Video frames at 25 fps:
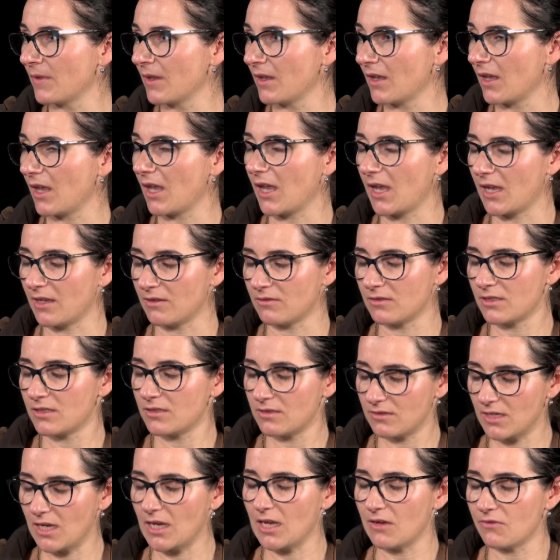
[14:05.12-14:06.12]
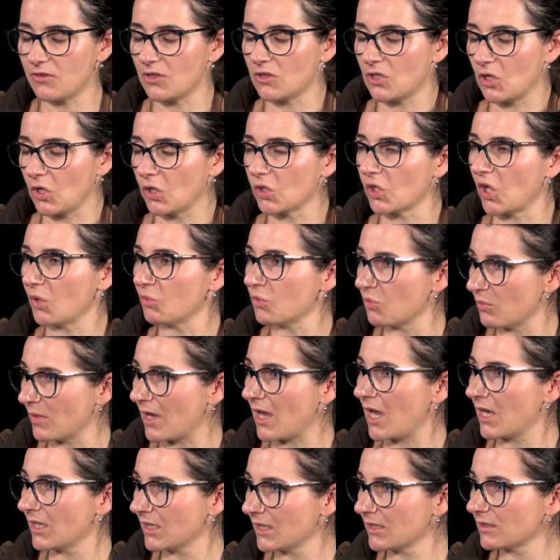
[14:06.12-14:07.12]
And even in the global
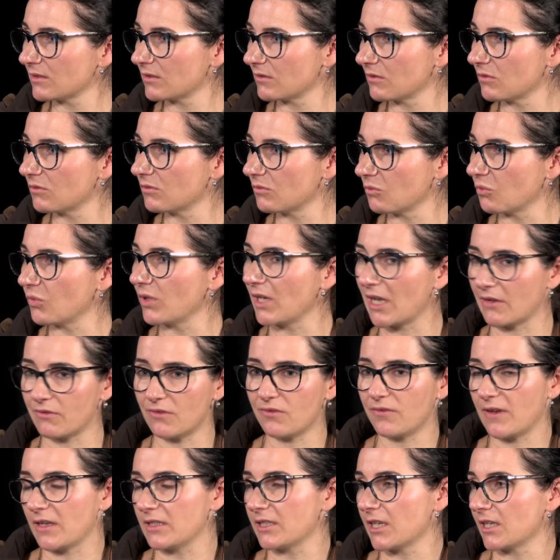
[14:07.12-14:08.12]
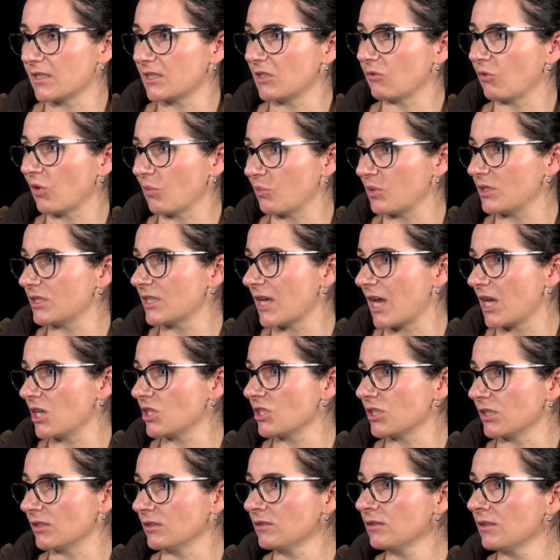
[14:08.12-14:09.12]
market, we have a fantastic
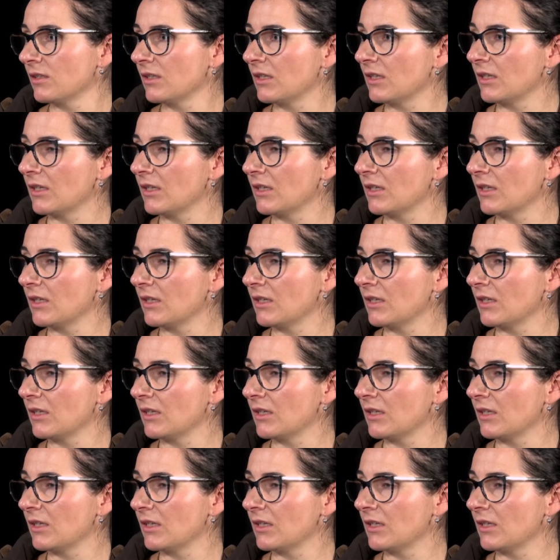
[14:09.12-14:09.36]
reputation.